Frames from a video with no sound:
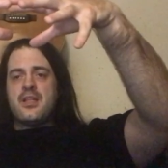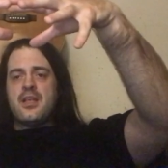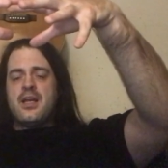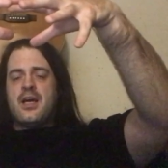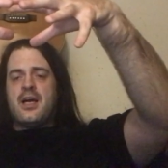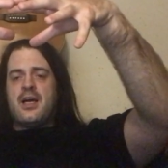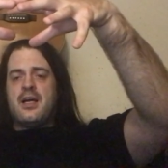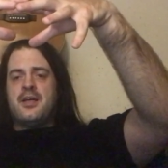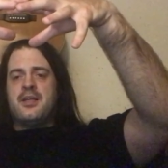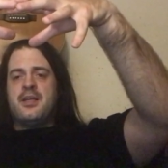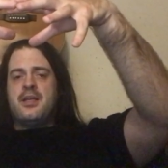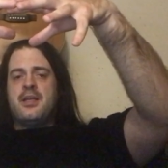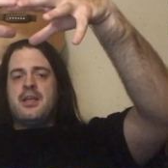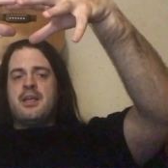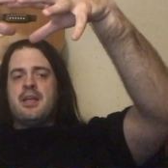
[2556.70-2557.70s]
uh,
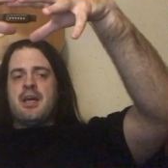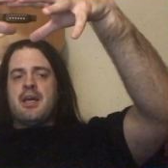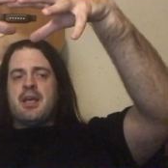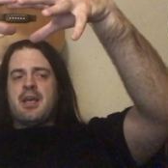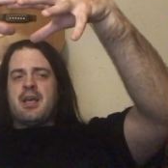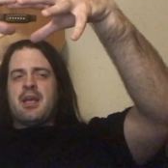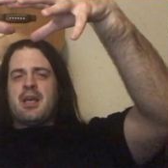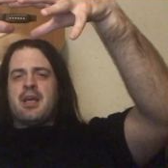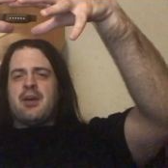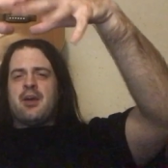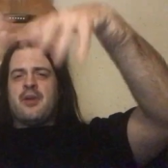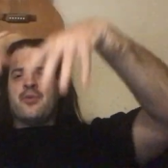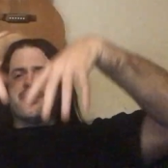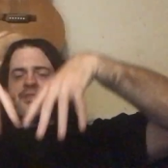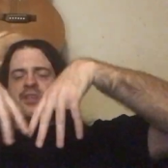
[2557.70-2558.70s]
I, I,
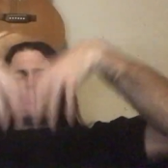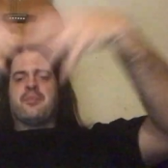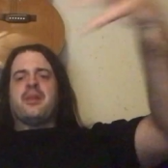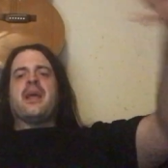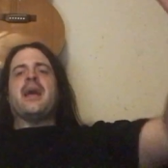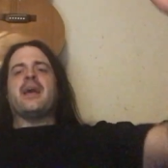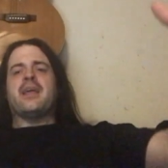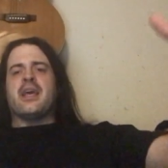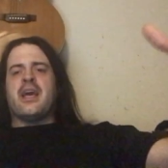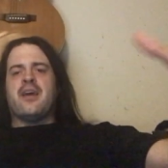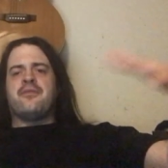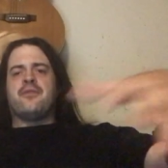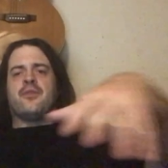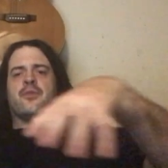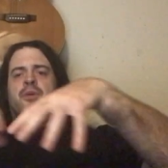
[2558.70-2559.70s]
I want to say black
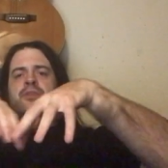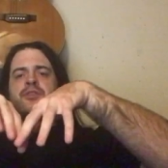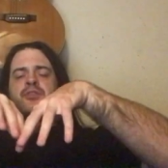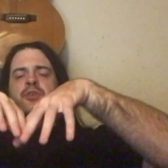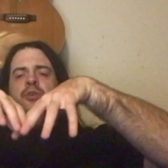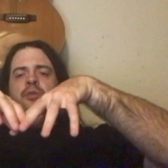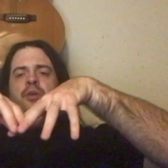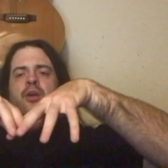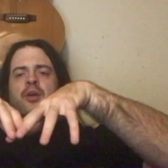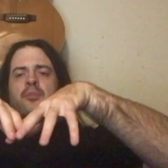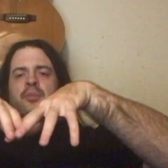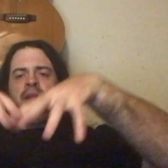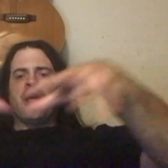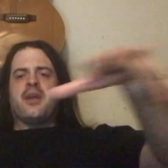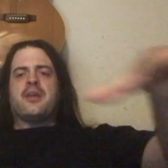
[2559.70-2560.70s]
affluence or, or
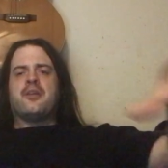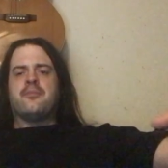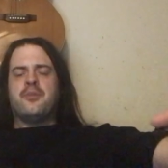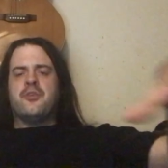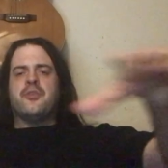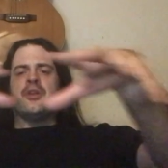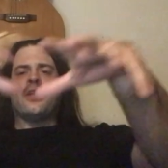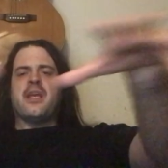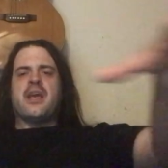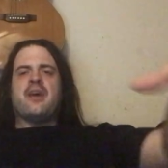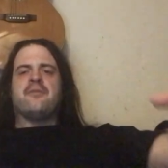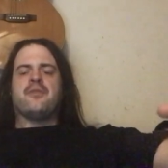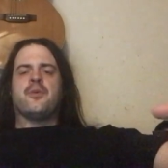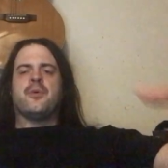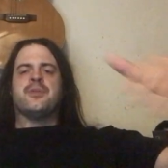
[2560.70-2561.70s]
black community
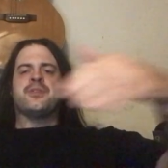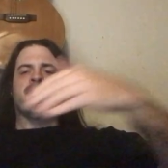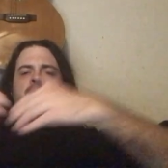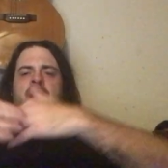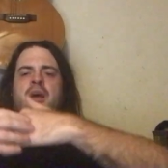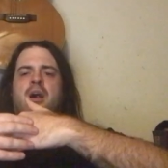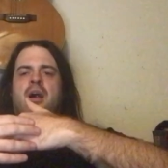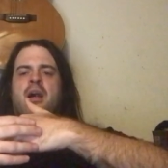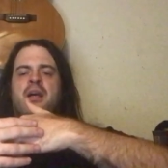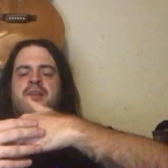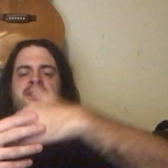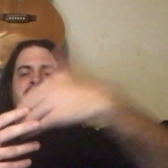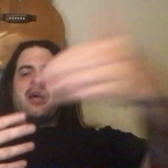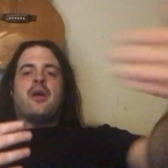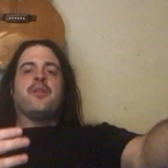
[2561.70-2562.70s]
affluence. Uh,
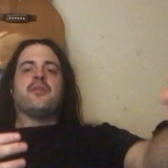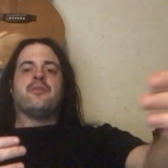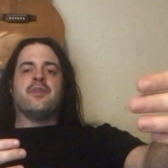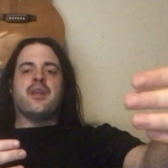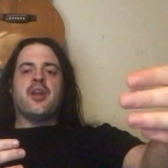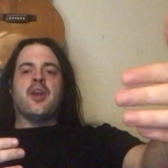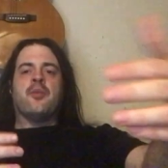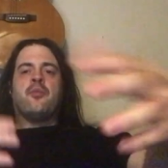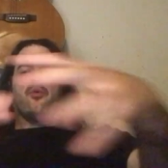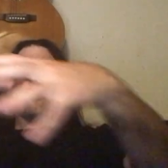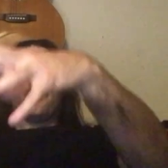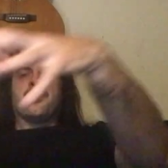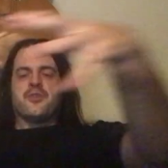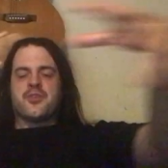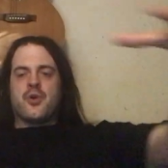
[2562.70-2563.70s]
south of the
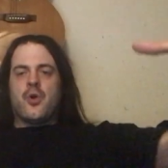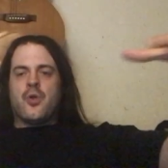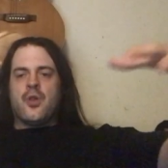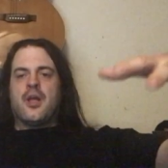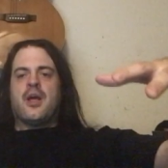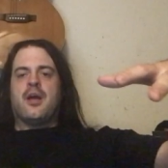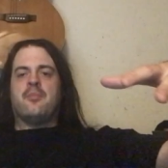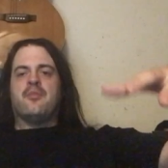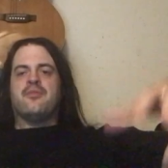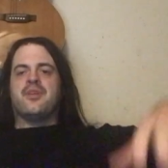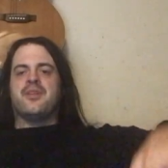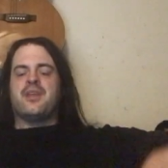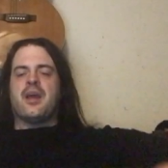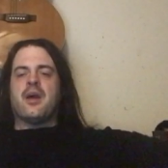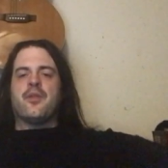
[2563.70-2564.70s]
airport, there's a whole hub of
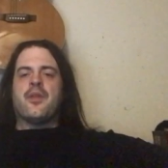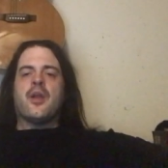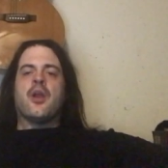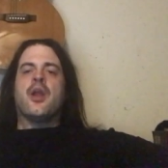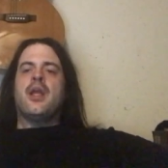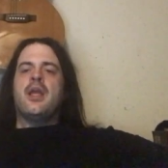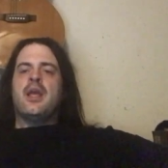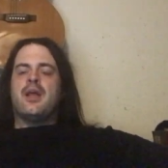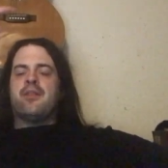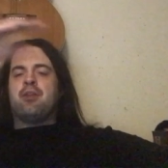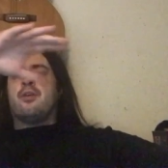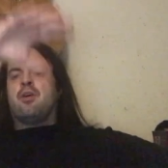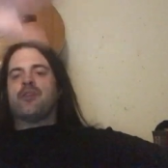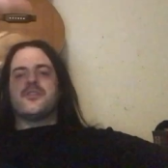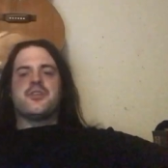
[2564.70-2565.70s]
it down there, and
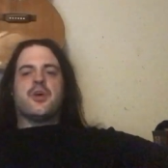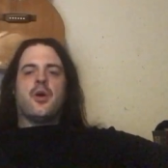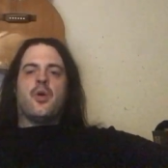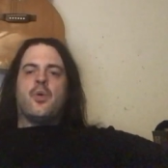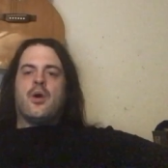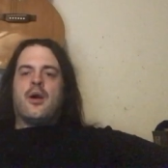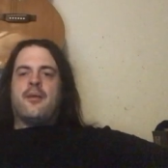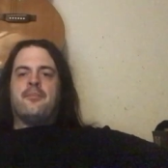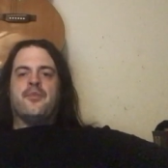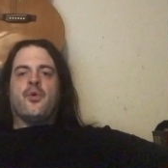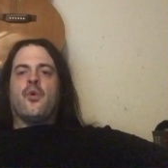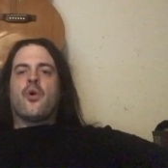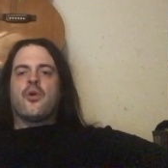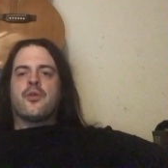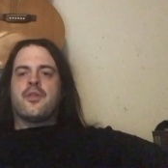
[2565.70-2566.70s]
then also up
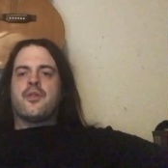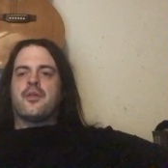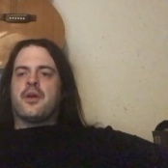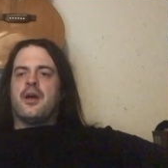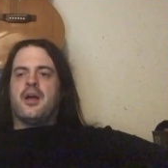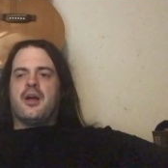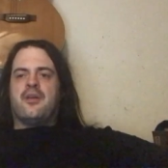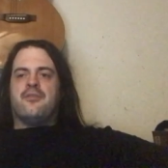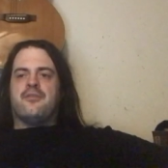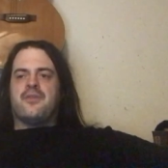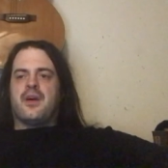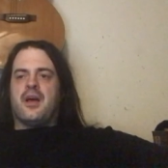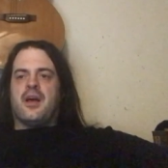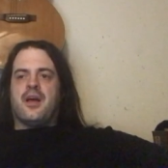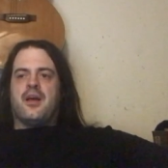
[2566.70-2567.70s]
north of
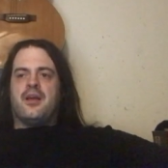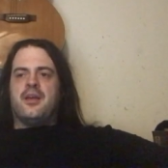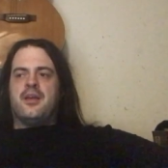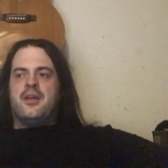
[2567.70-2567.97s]
uh,